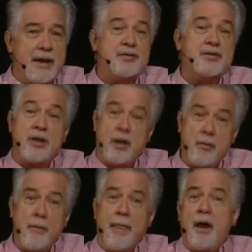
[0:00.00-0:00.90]
So,
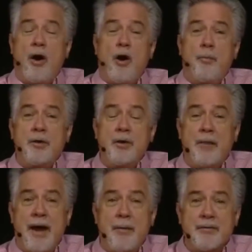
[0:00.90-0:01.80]
open your
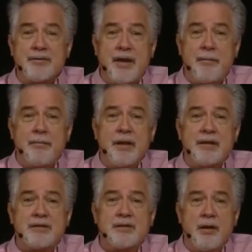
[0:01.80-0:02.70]
Bibles up.
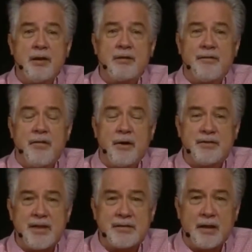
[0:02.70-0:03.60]
Let's turn to 1
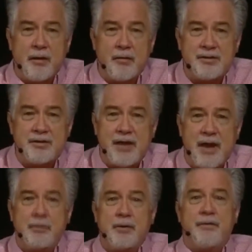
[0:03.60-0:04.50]
Thessalonians
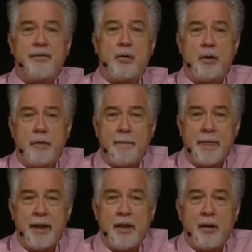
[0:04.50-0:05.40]
chapter 4.
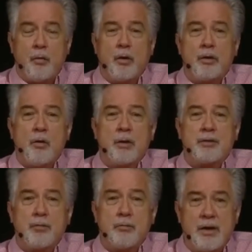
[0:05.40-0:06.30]
We're going
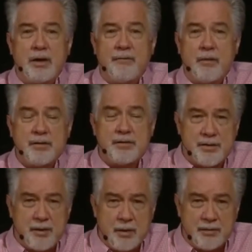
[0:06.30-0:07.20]
to read verses
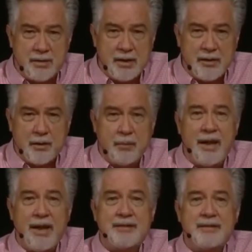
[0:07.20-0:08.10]
13 through
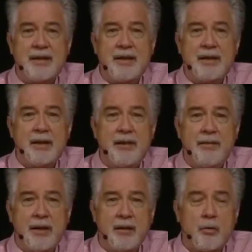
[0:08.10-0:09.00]
18, and
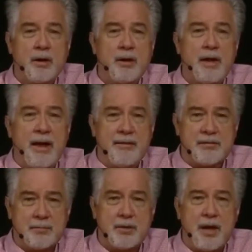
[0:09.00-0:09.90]
then we're going to have
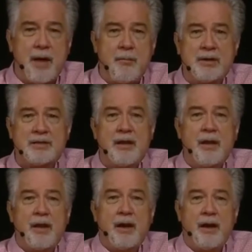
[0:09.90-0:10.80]
some comments
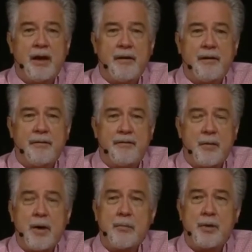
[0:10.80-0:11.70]

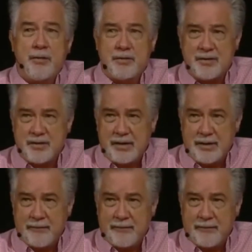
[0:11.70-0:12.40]
from our brother Steve.